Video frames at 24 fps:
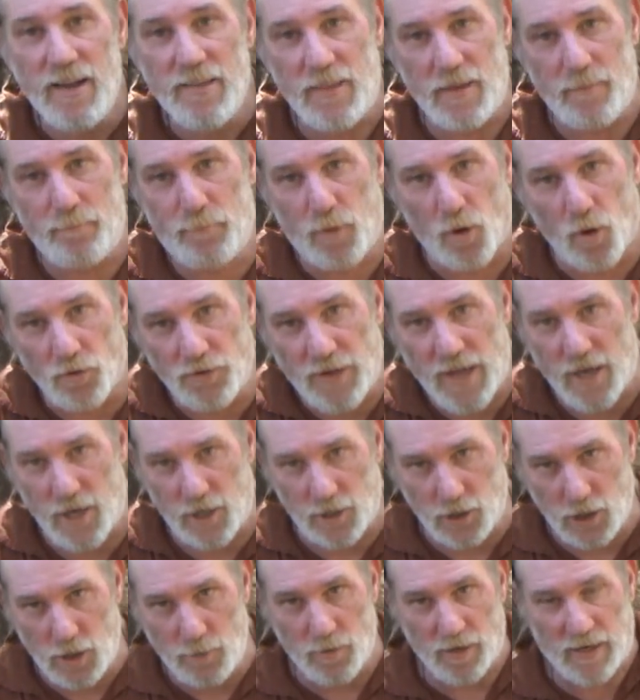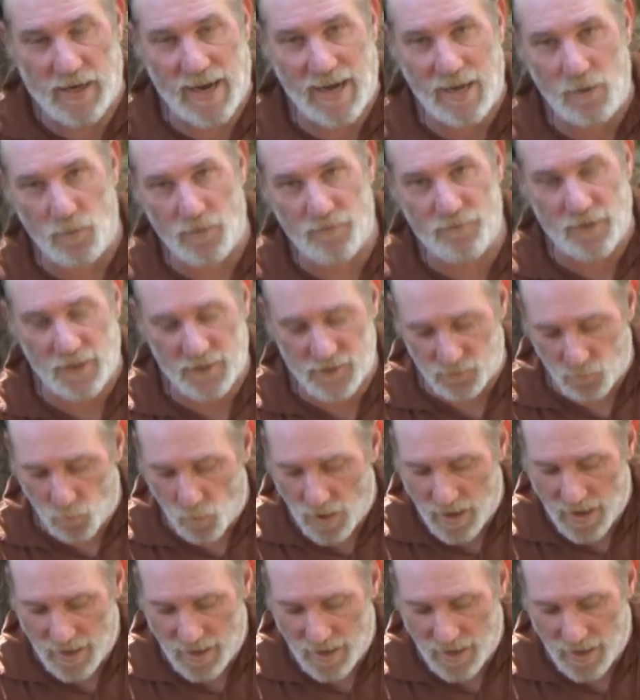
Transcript: then pulled down and lubricated with fixing